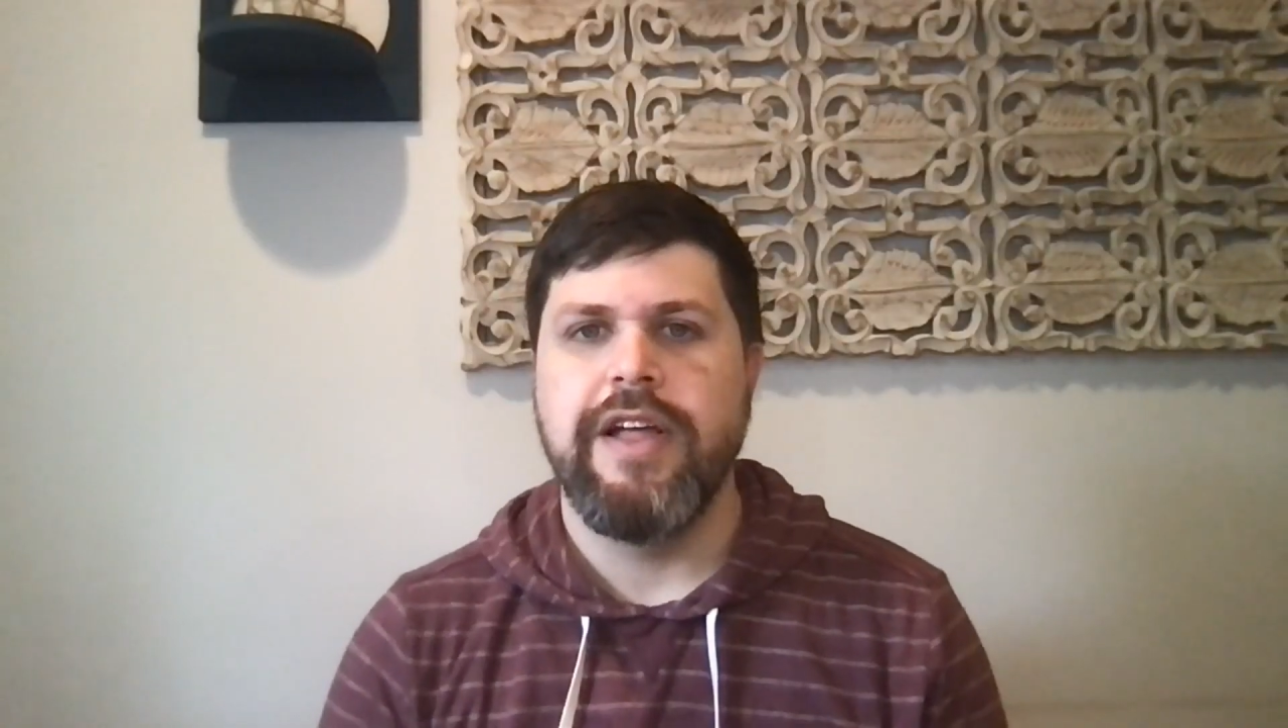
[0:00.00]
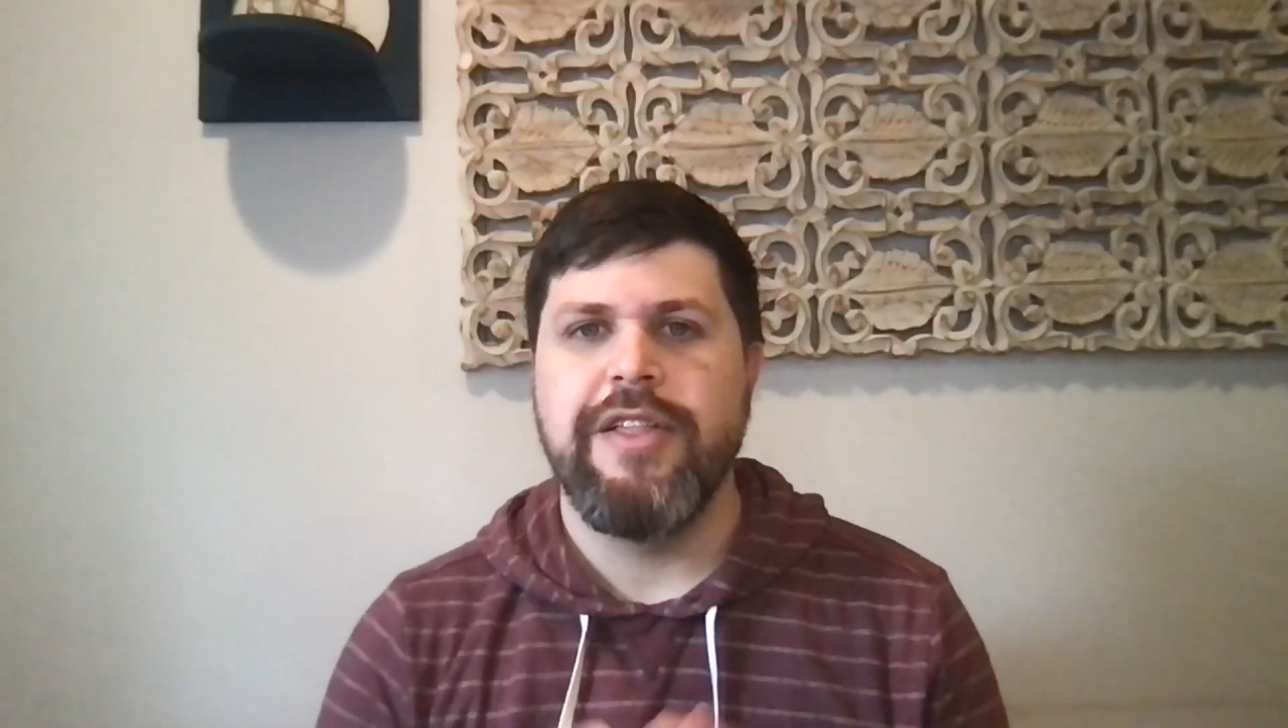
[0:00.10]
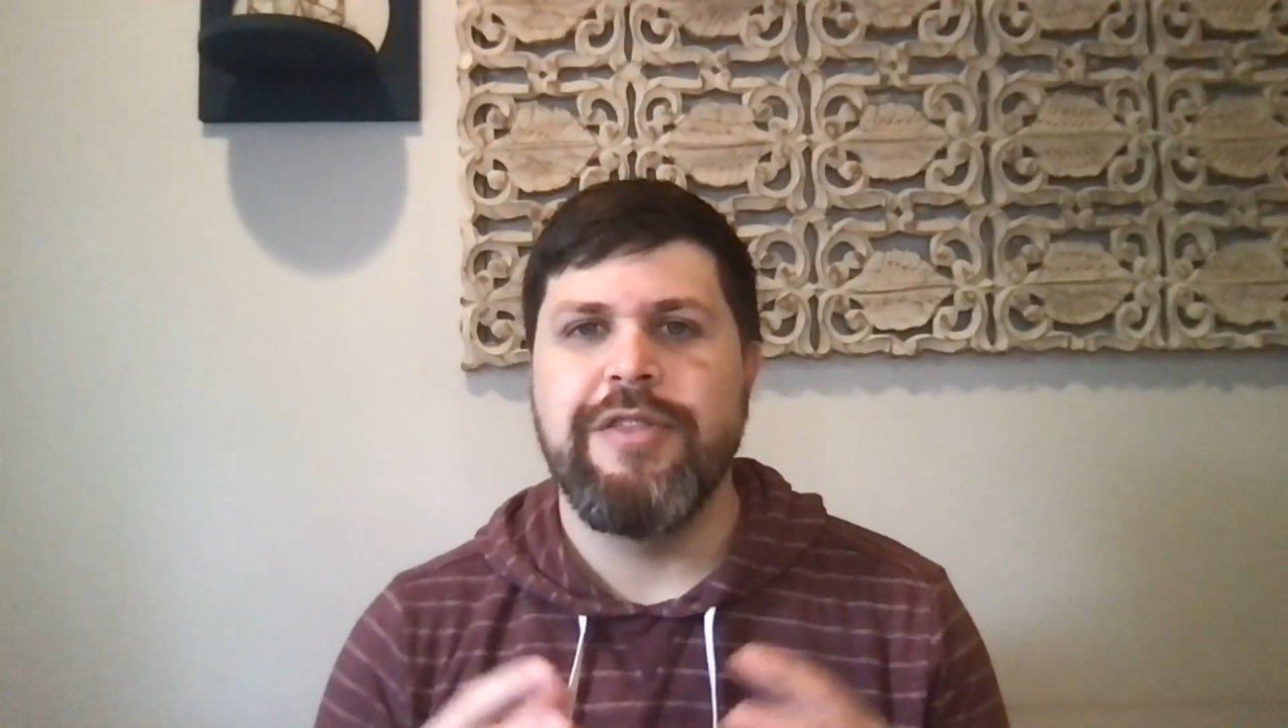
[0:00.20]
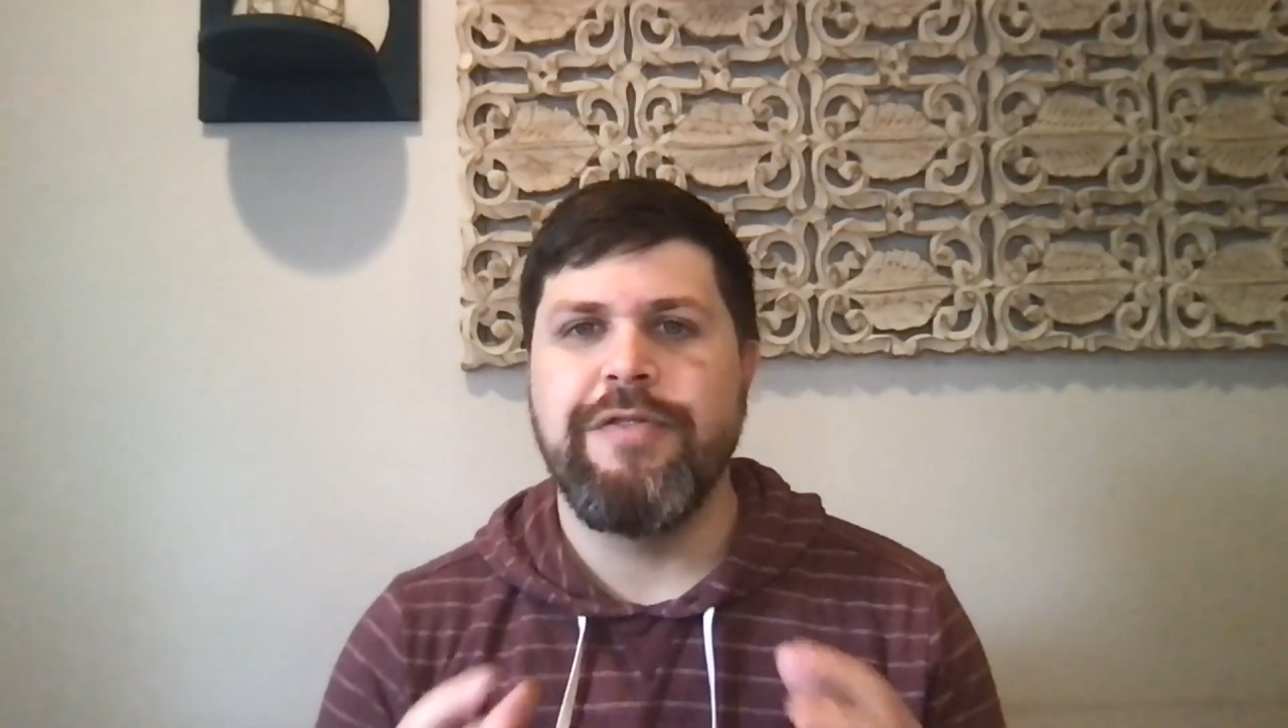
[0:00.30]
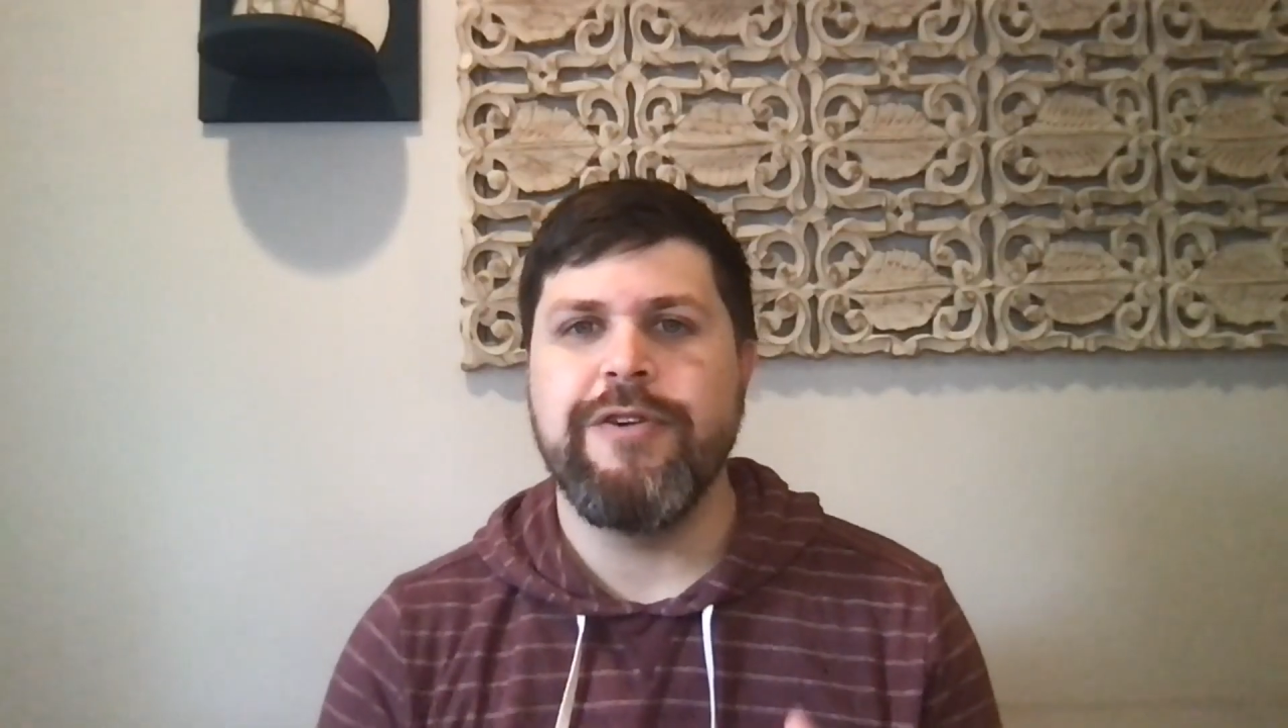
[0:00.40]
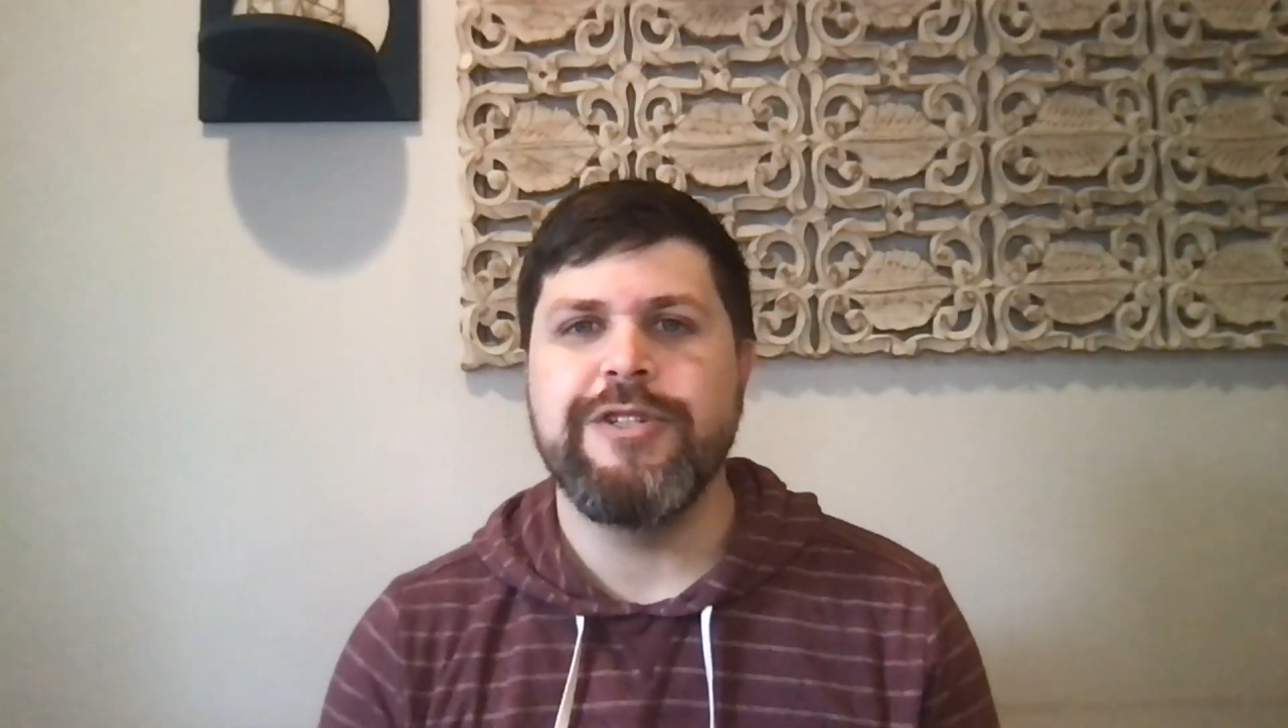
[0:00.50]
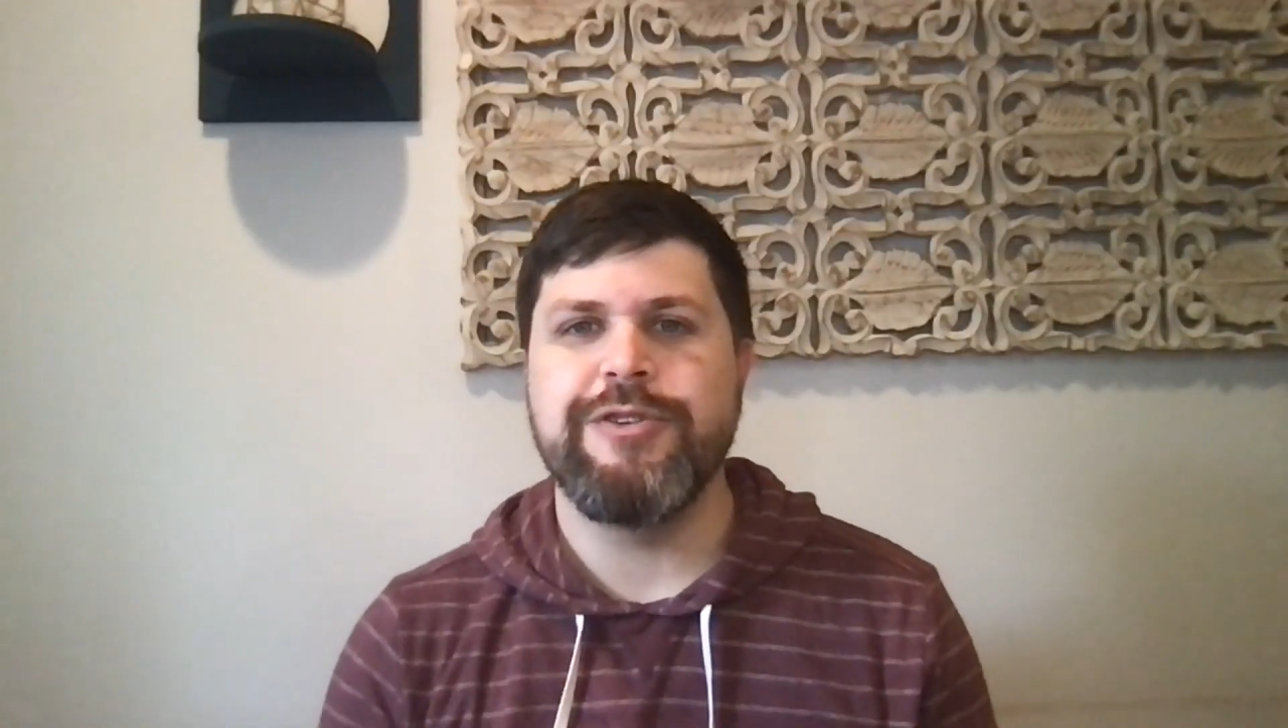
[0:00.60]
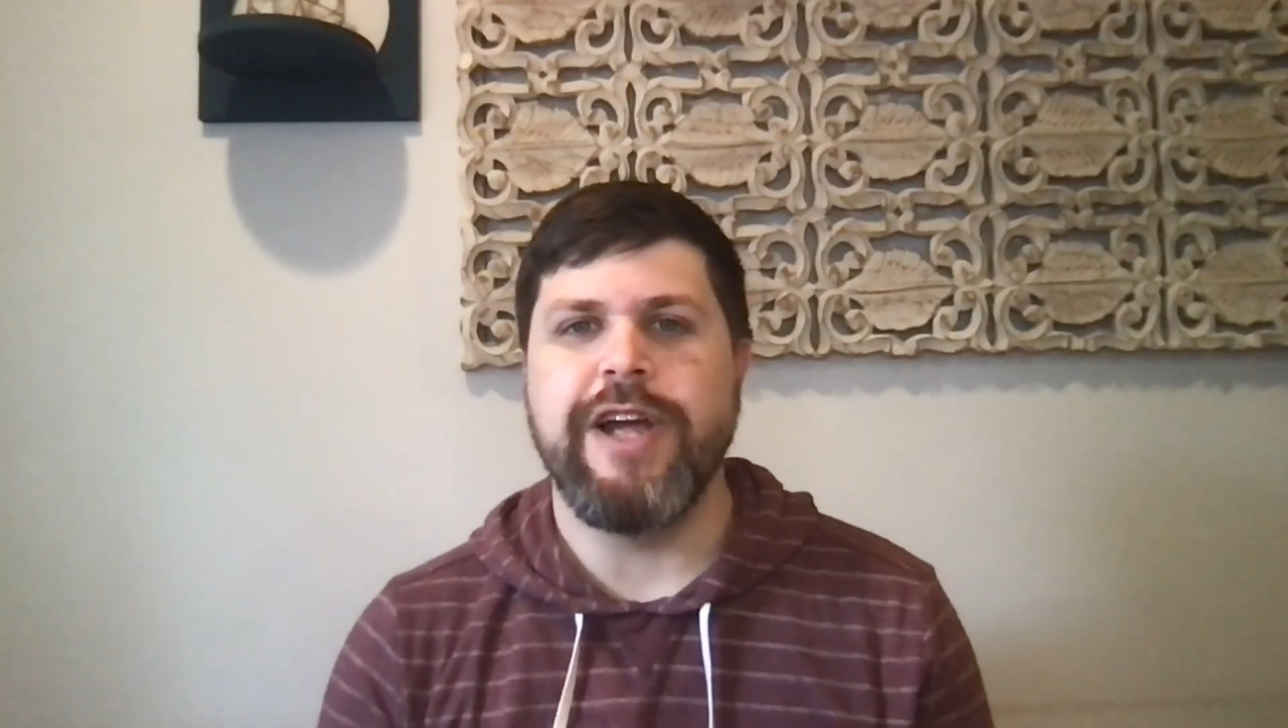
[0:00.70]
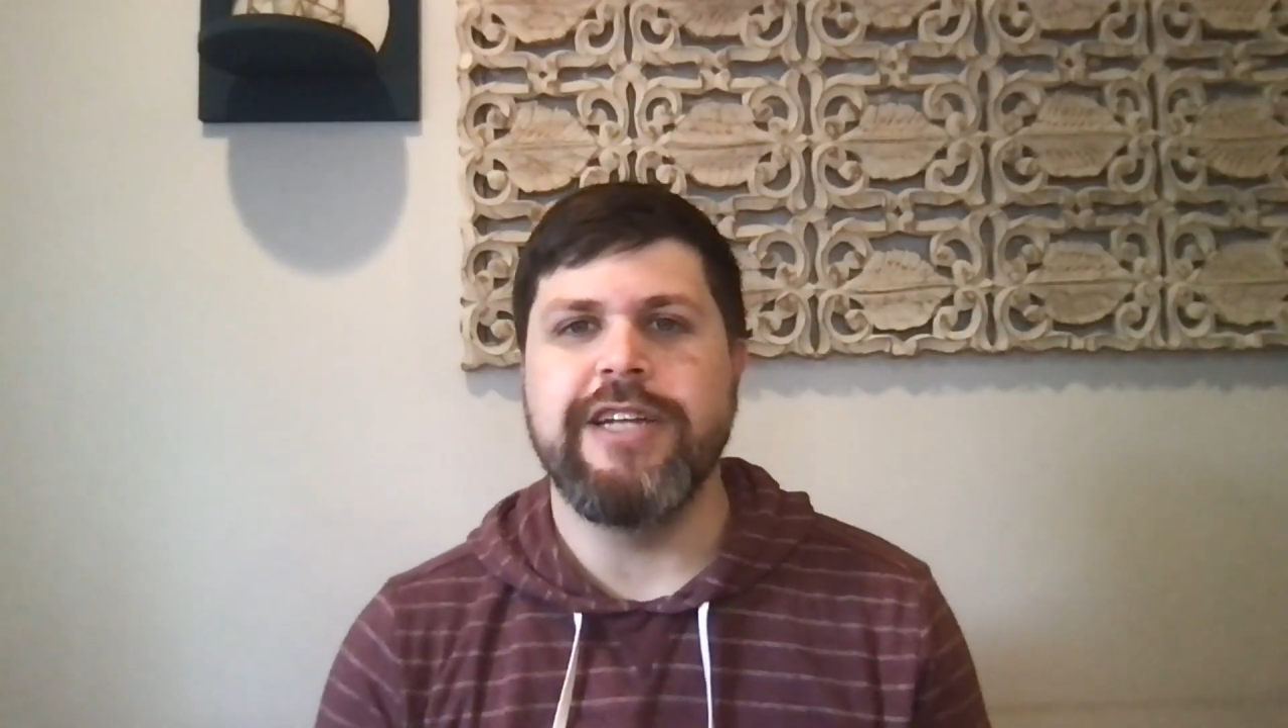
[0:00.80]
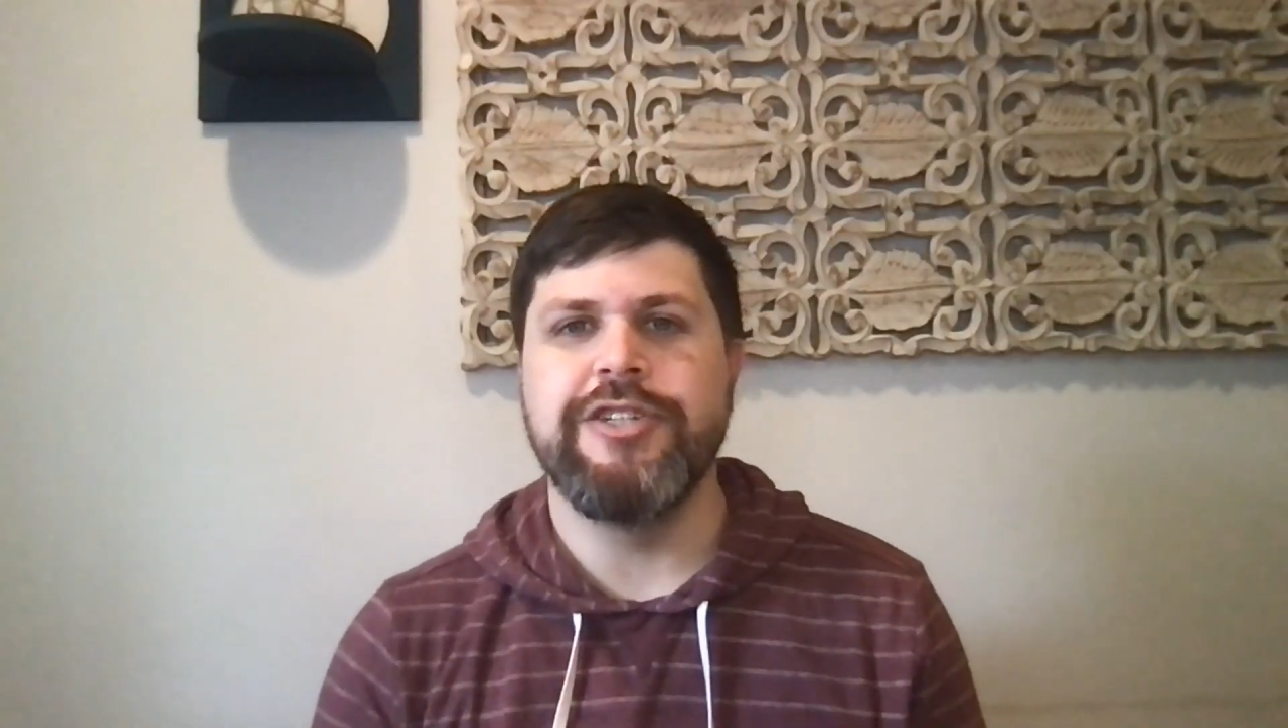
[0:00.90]
The first
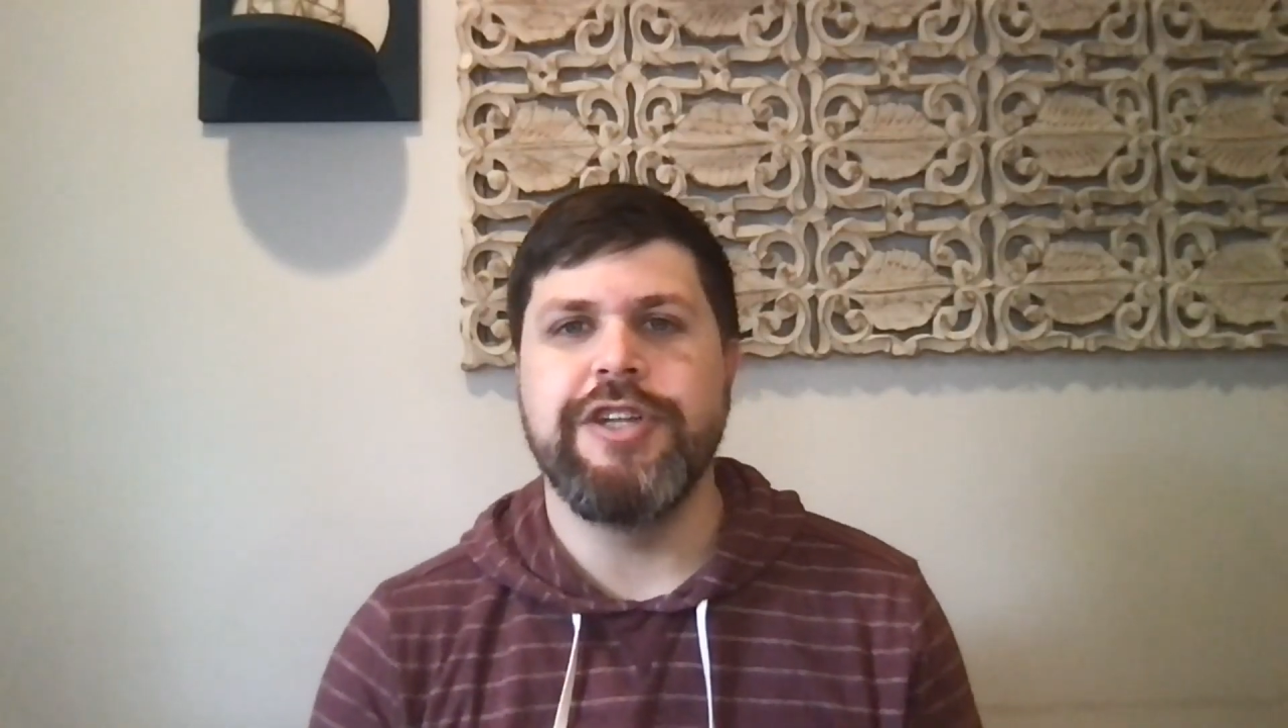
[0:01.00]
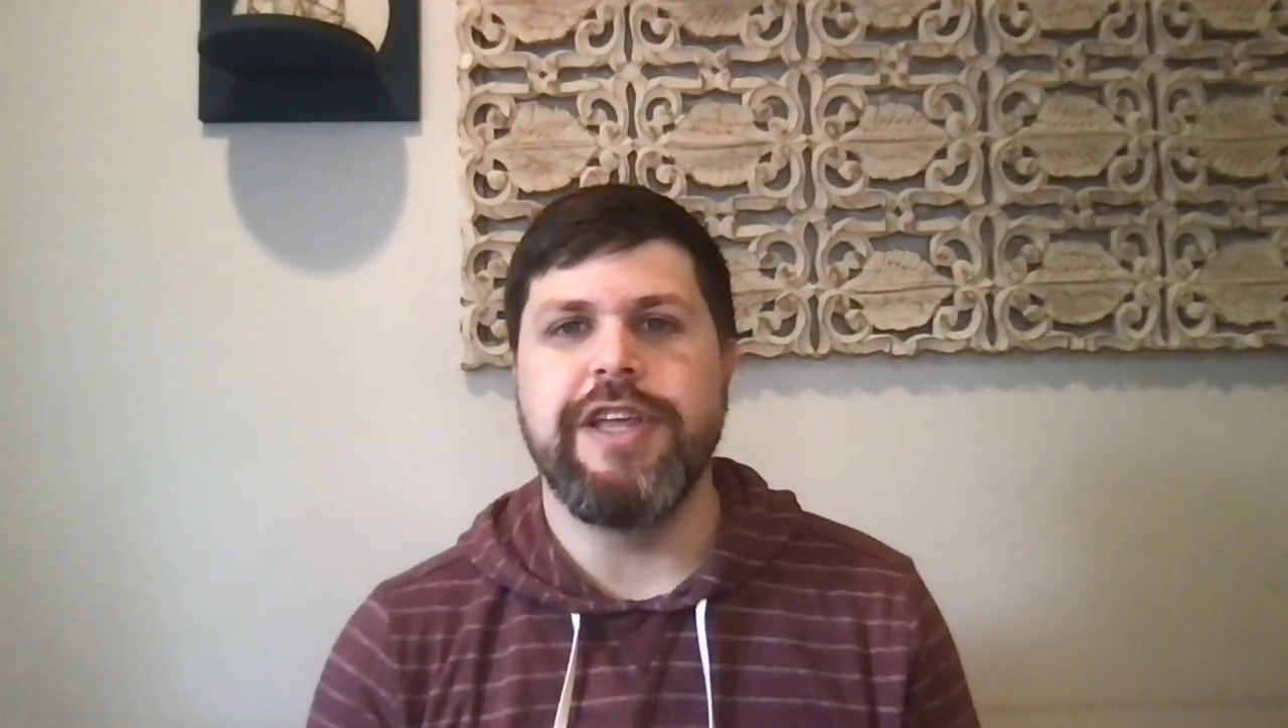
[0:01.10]
strategy